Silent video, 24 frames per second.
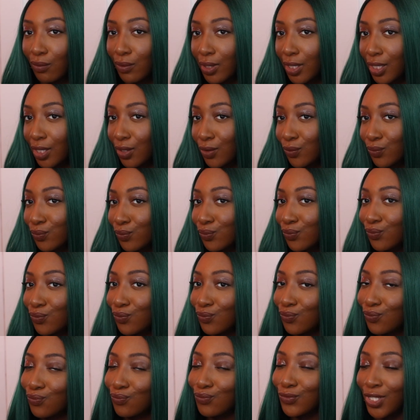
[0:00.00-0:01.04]
just put
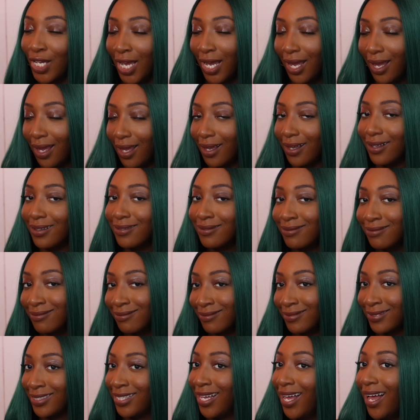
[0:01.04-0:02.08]
her on and she's
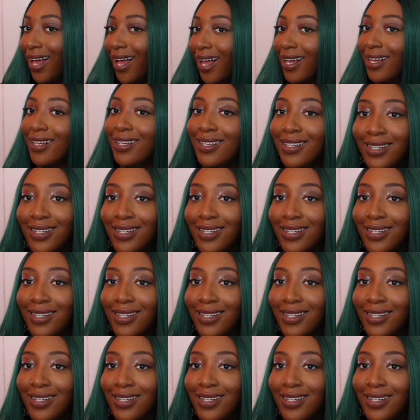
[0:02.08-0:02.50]
already ready.